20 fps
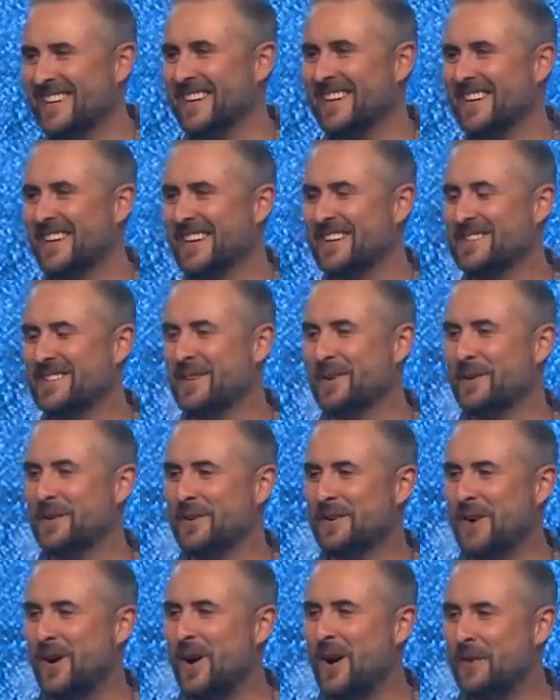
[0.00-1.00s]
And
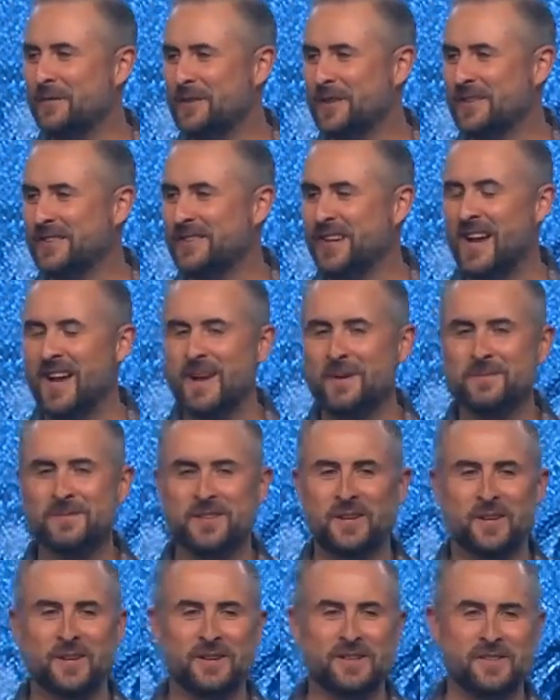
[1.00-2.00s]
so oftentimes
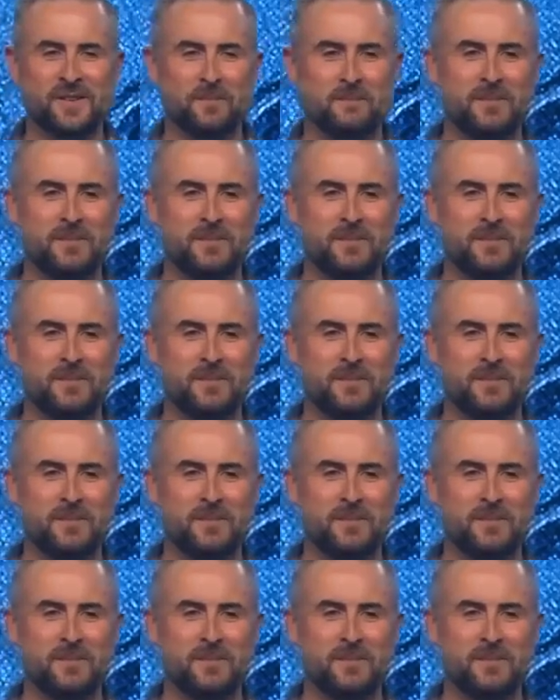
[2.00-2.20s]
there is a